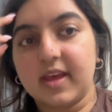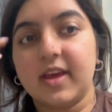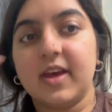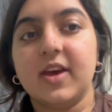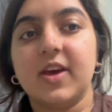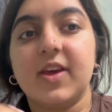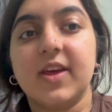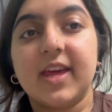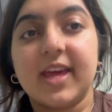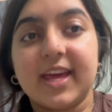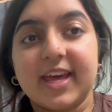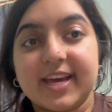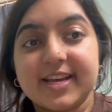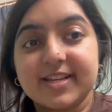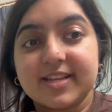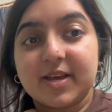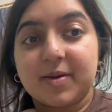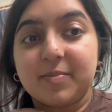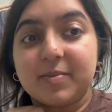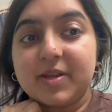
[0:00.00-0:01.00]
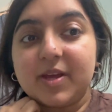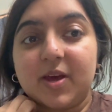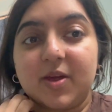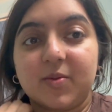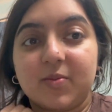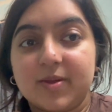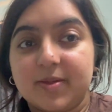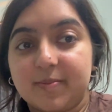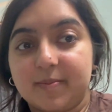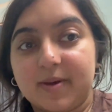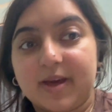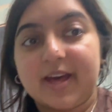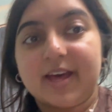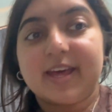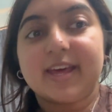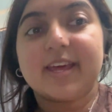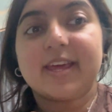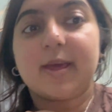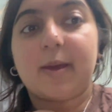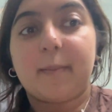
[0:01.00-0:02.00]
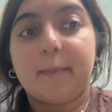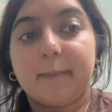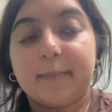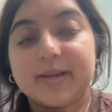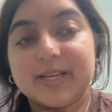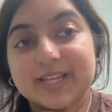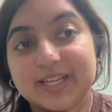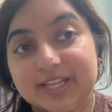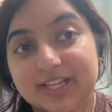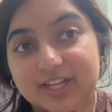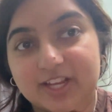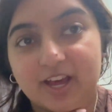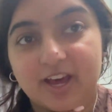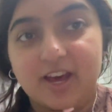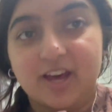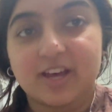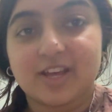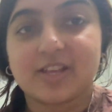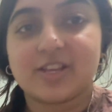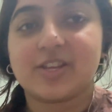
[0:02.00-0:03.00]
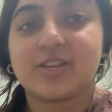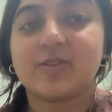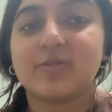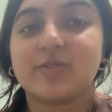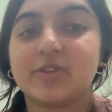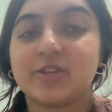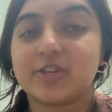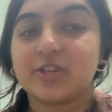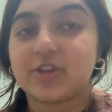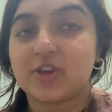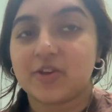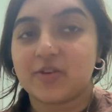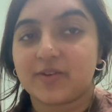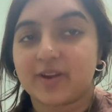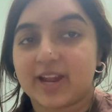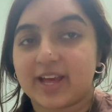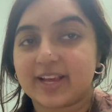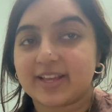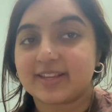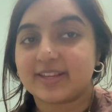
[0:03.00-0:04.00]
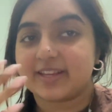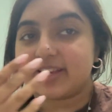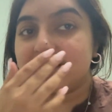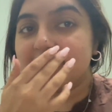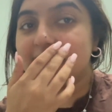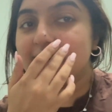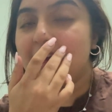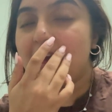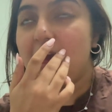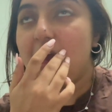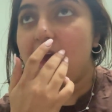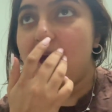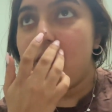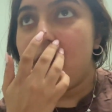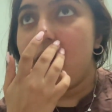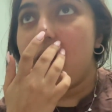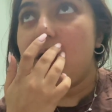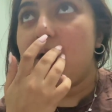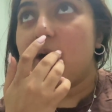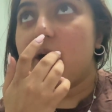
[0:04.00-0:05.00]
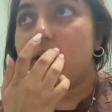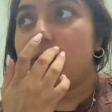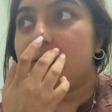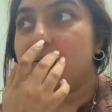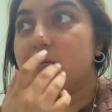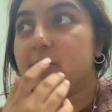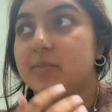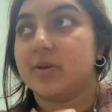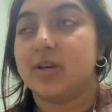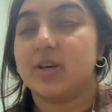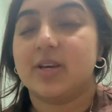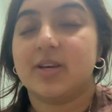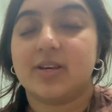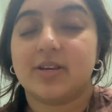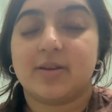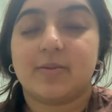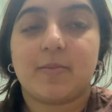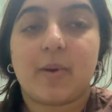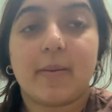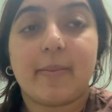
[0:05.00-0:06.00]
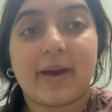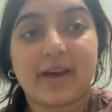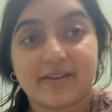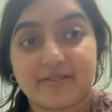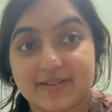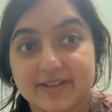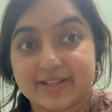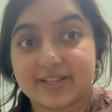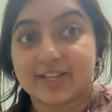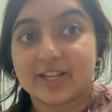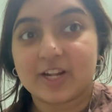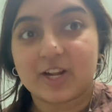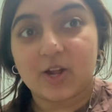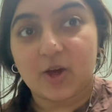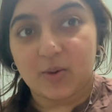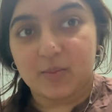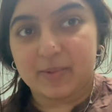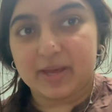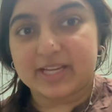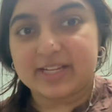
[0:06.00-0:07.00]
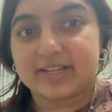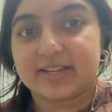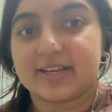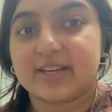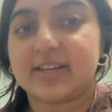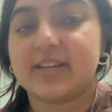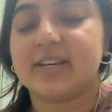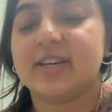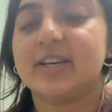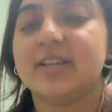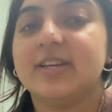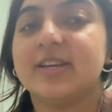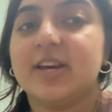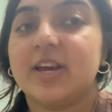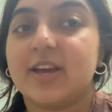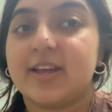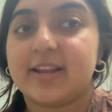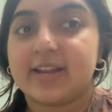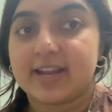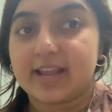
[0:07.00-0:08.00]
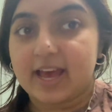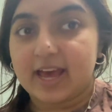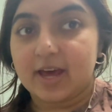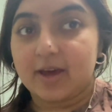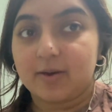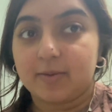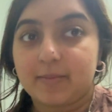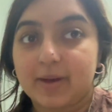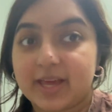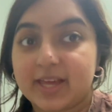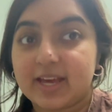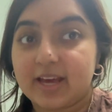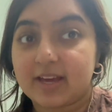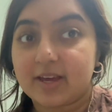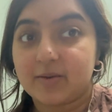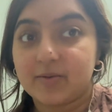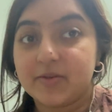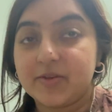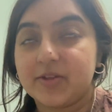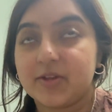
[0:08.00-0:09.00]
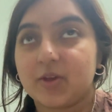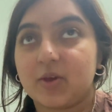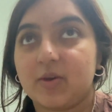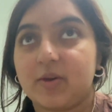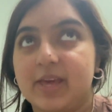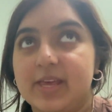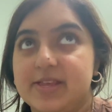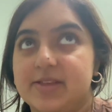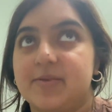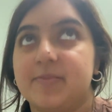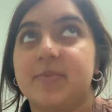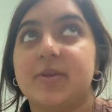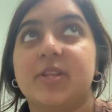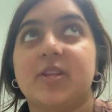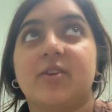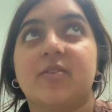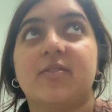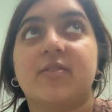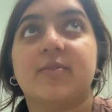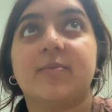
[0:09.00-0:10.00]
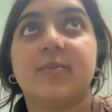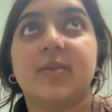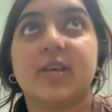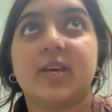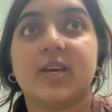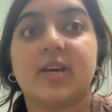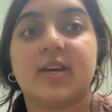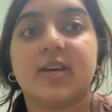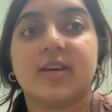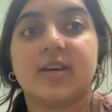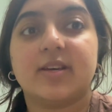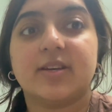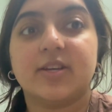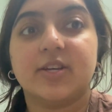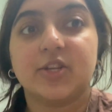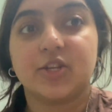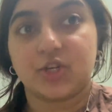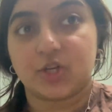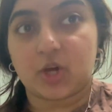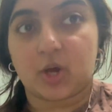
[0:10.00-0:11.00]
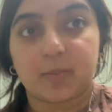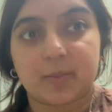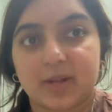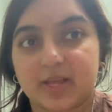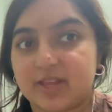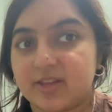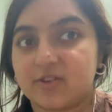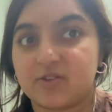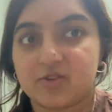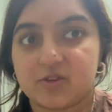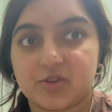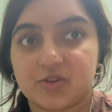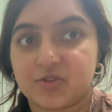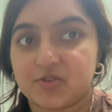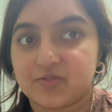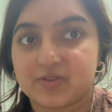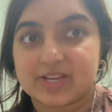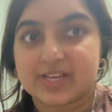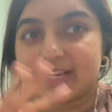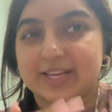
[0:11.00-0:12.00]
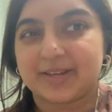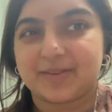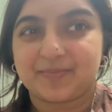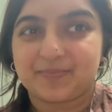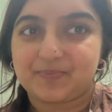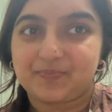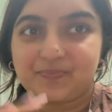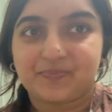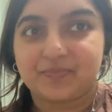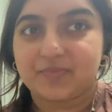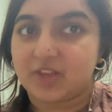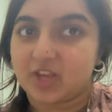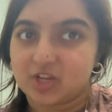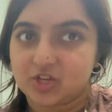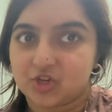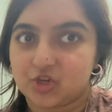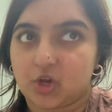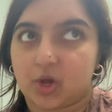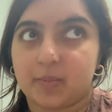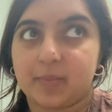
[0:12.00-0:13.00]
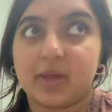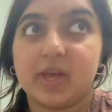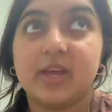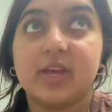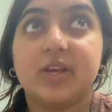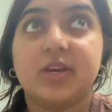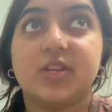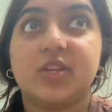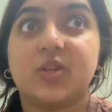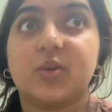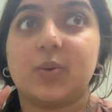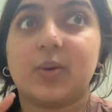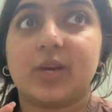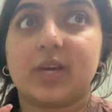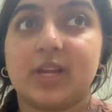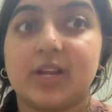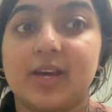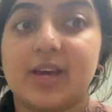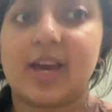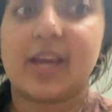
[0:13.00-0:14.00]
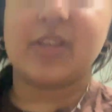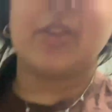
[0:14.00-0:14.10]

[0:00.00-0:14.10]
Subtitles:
Okay guys, I'm done with my massage, so relaxing. My back feels a lot better. Now my grandpa wants to go get some stuff from the shop, like the grocery shop. So I